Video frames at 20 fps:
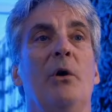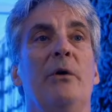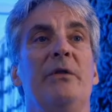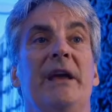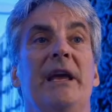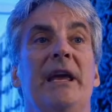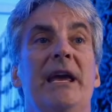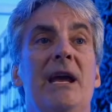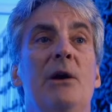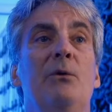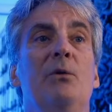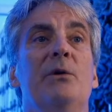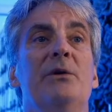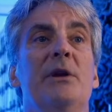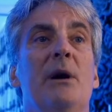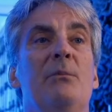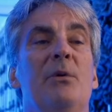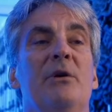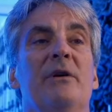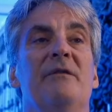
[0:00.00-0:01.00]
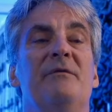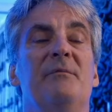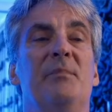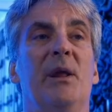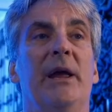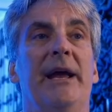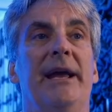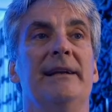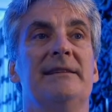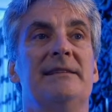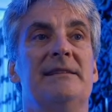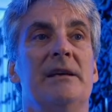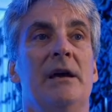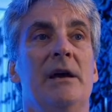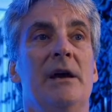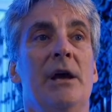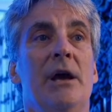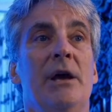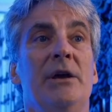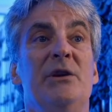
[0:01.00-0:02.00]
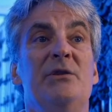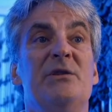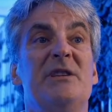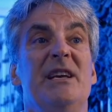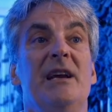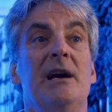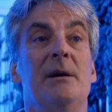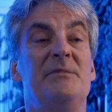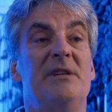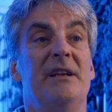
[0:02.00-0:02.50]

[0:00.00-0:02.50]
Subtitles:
the equal number of plants using up to